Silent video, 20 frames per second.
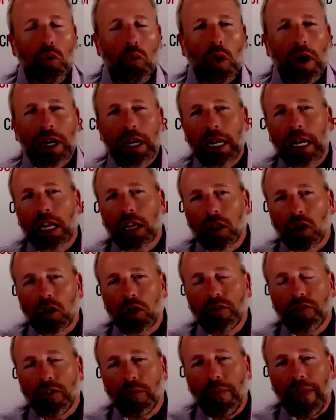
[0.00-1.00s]
What can I
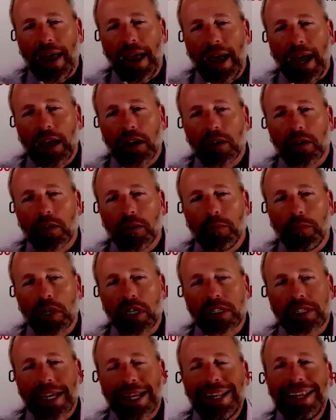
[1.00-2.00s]
learn from that?
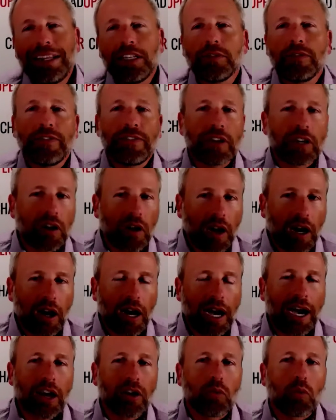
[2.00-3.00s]
Because I need to figure
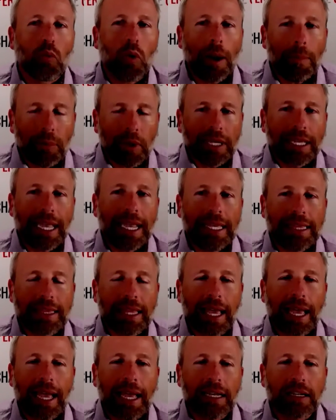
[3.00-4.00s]
out how to
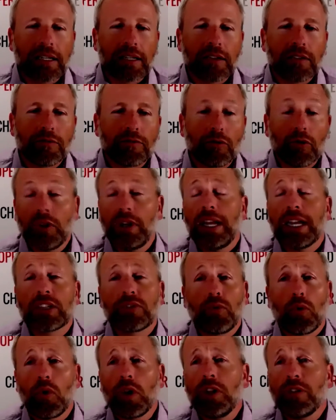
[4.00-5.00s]
replicate that for the
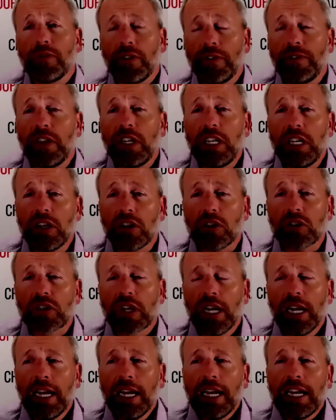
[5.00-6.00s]
next 40 or 50
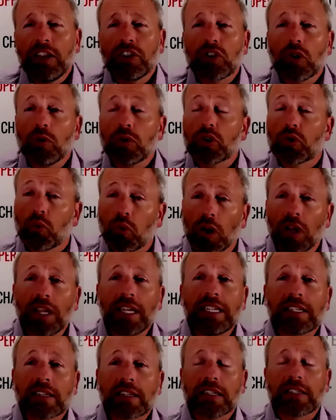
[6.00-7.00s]
years. And so it was
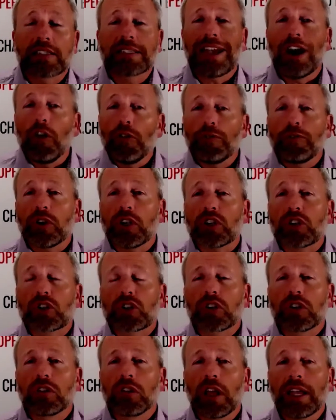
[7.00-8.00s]
really a
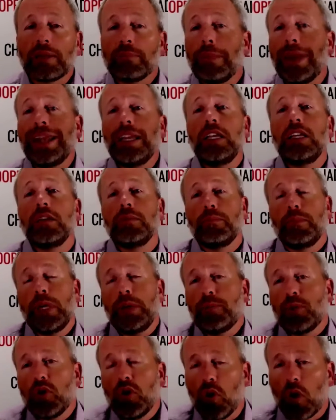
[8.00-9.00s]
selfish, like many
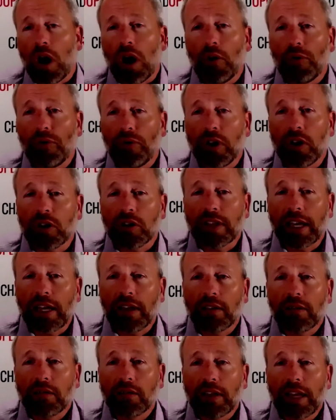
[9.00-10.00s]
people who are out there
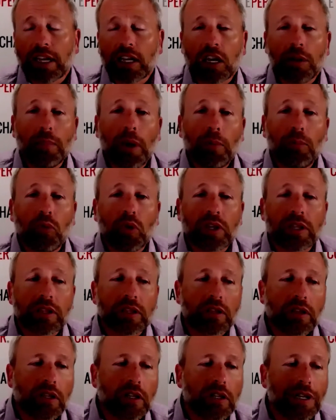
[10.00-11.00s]
that come up
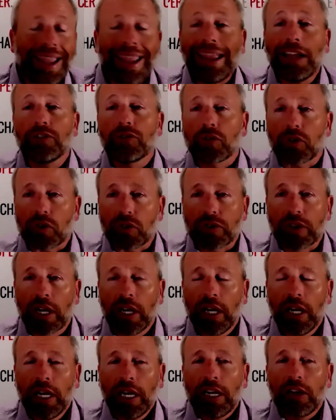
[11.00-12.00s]
with
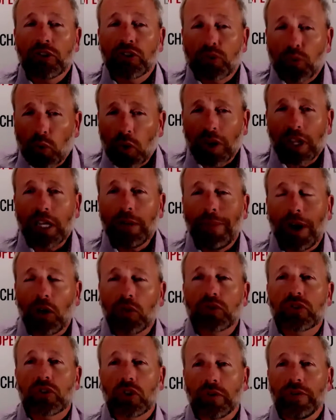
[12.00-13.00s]
answers. It's really
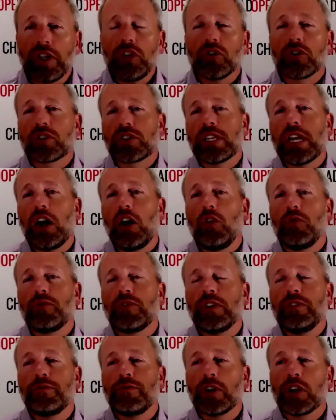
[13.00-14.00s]
about serving
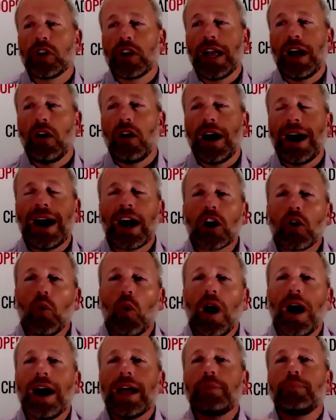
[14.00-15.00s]
yourself and figuring out, how
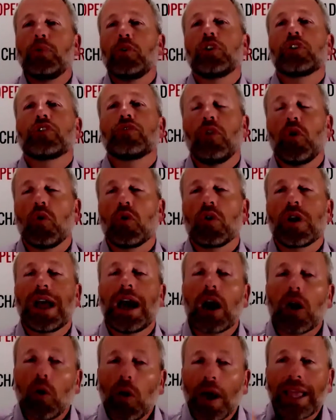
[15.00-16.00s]
do I push forward?
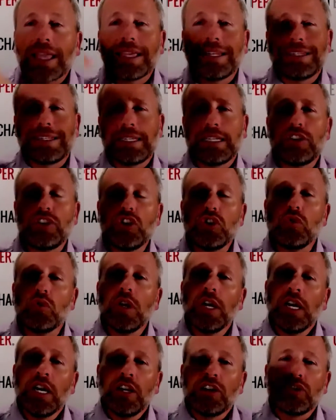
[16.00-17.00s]
How do I
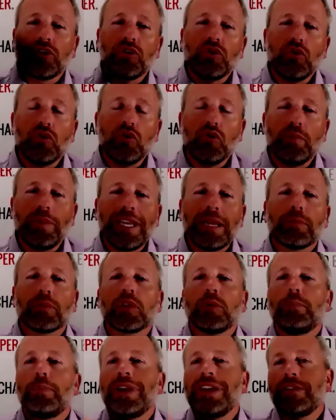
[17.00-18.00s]
continue to be able
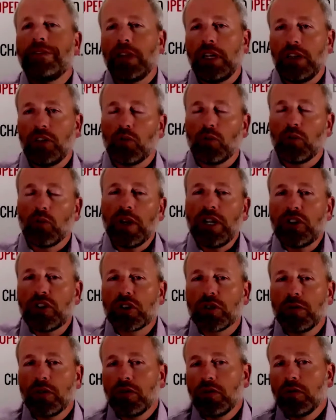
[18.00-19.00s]
to pivot and
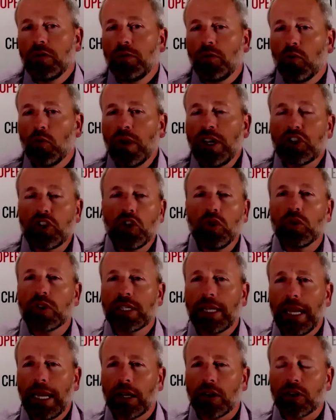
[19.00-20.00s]
reach new
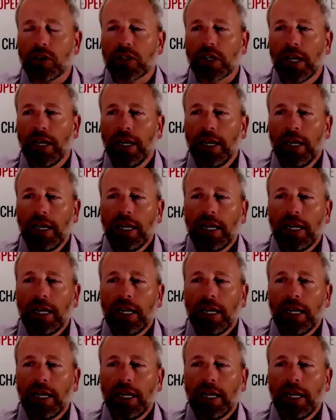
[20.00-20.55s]
standards?